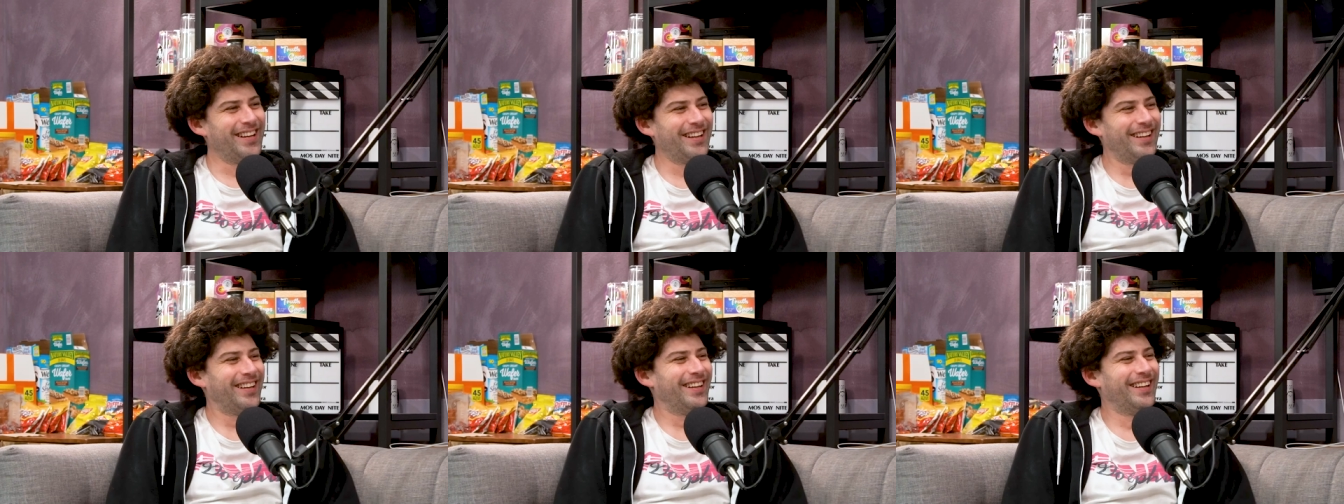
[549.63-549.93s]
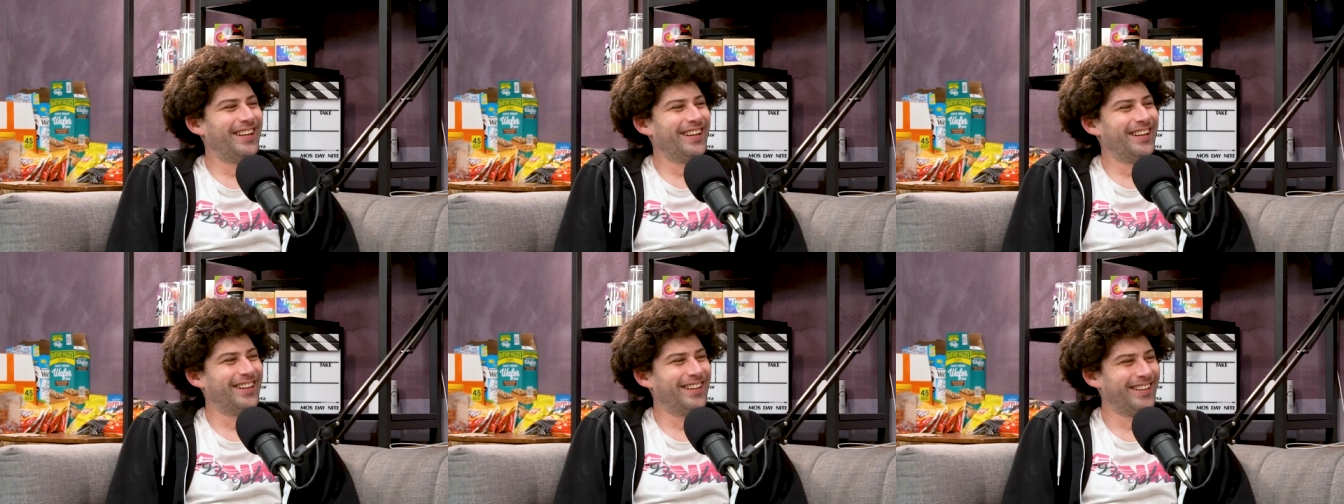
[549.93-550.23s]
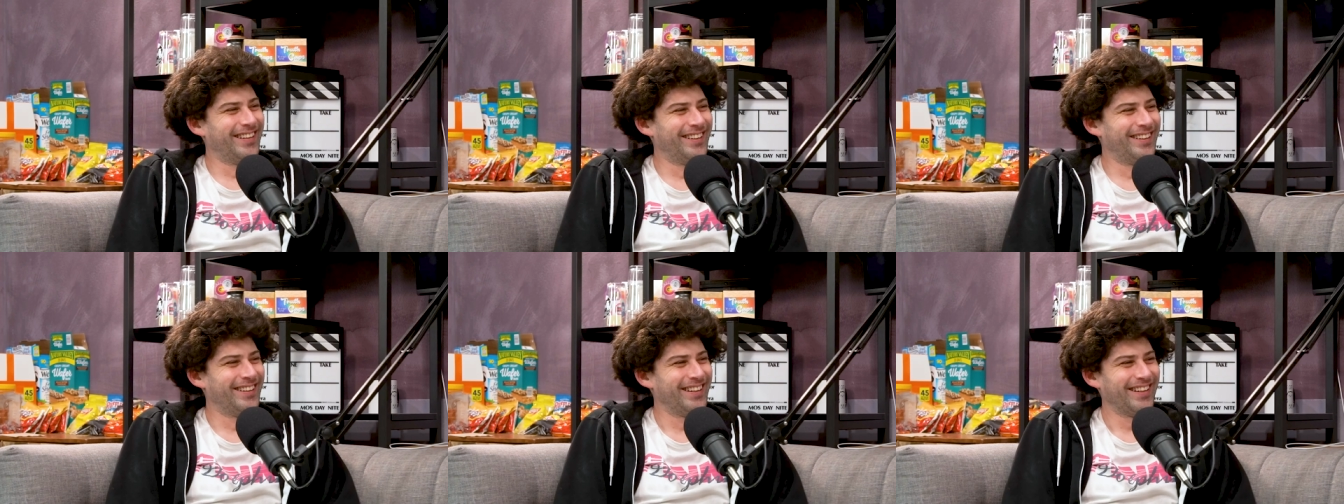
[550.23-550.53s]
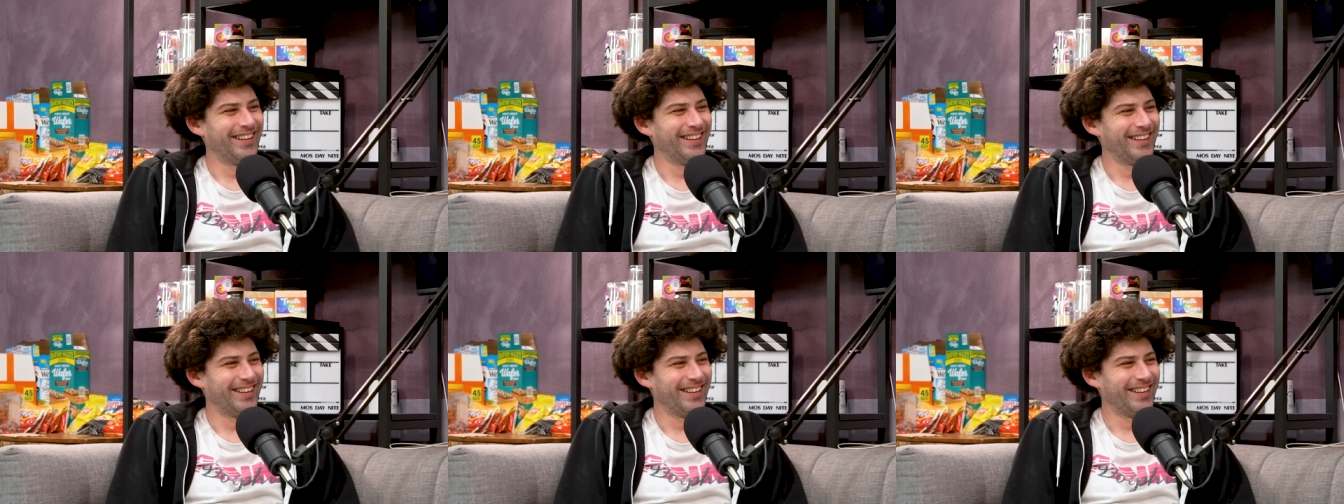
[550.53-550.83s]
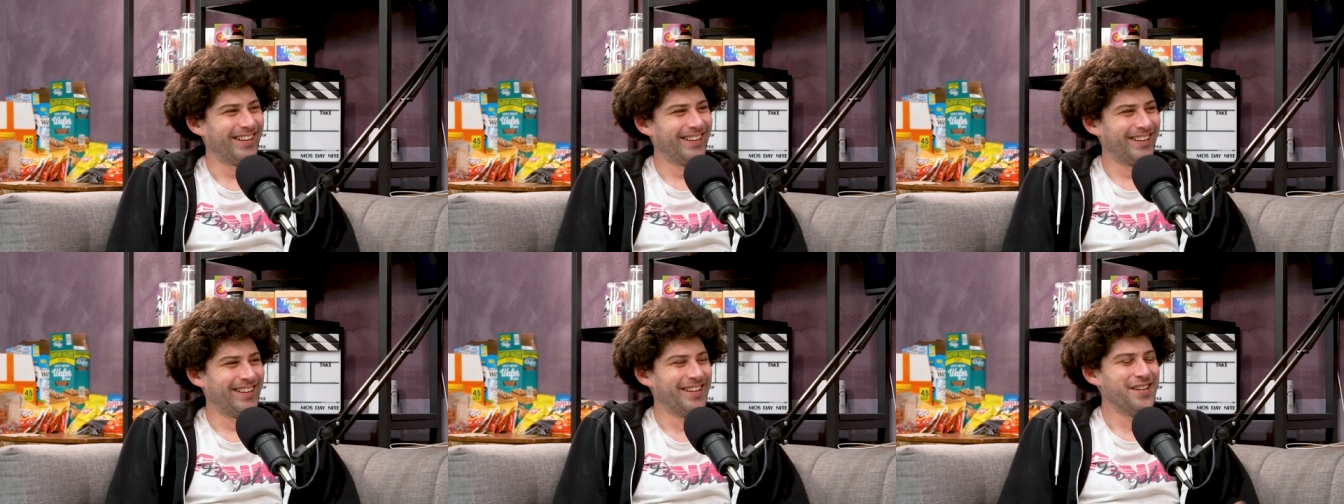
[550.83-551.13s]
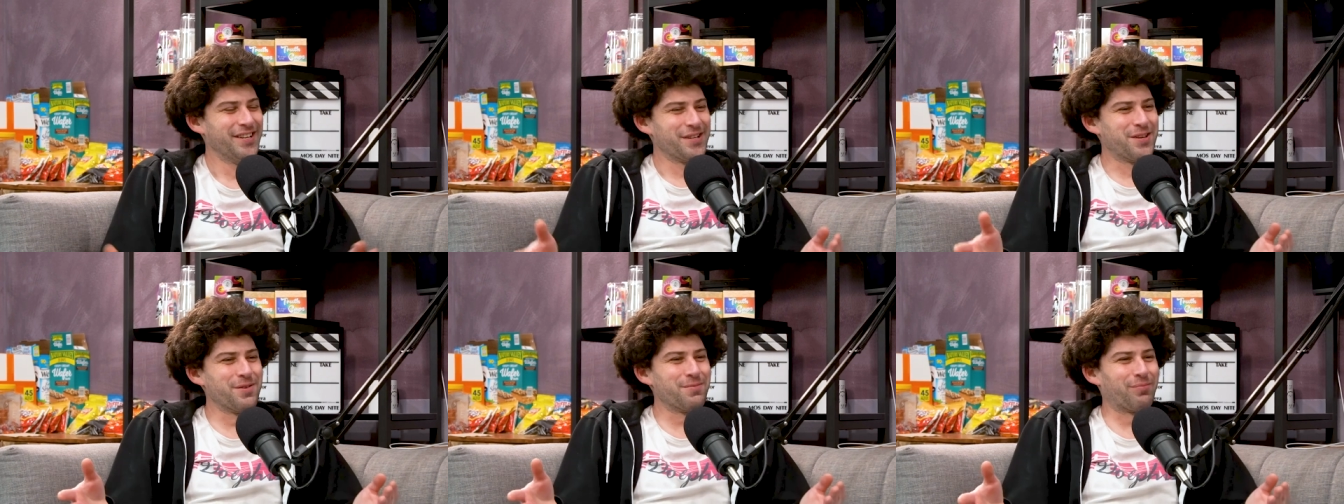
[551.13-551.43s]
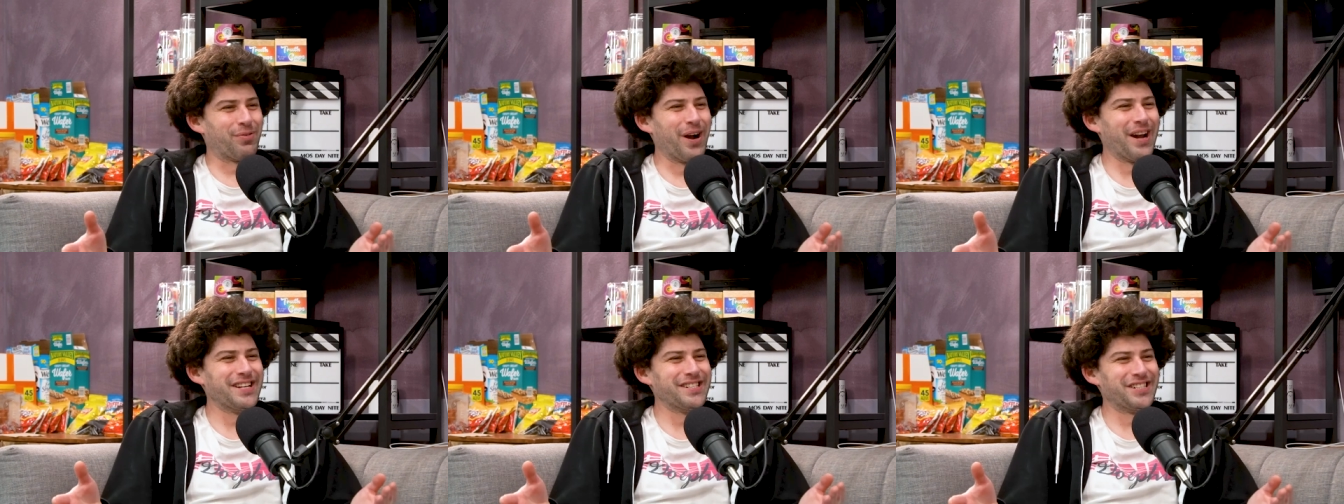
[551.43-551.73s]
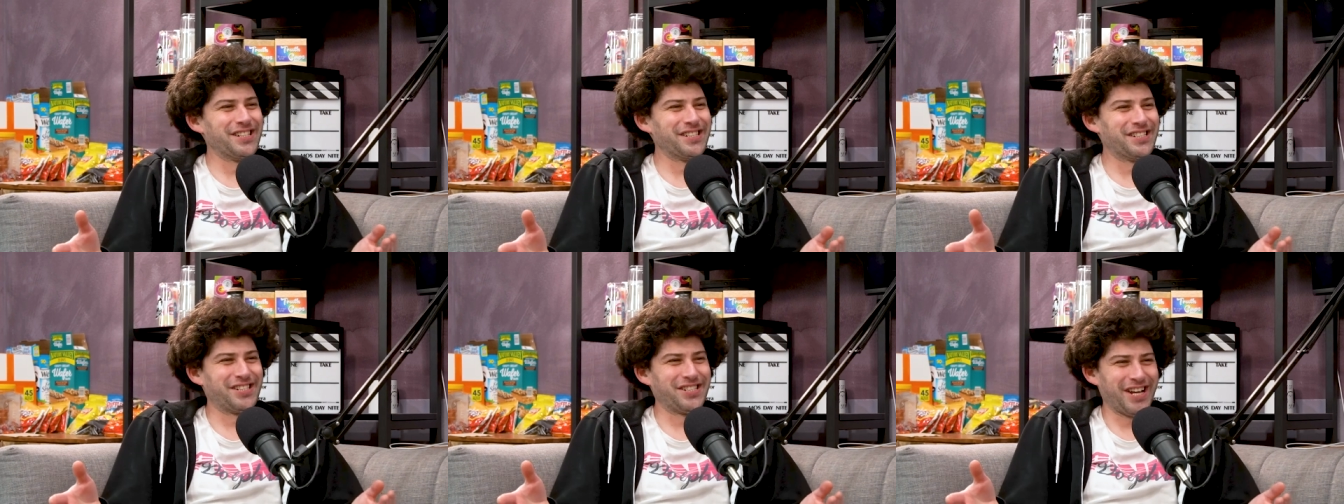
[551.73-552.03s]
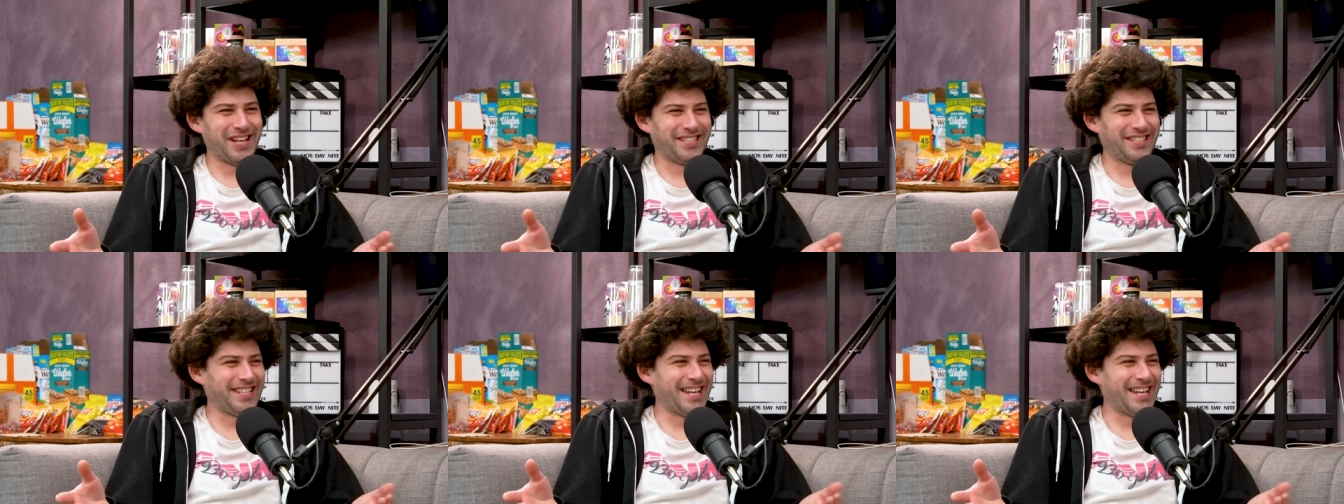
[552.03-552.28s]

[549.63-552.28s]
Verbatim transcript: the brain just shuts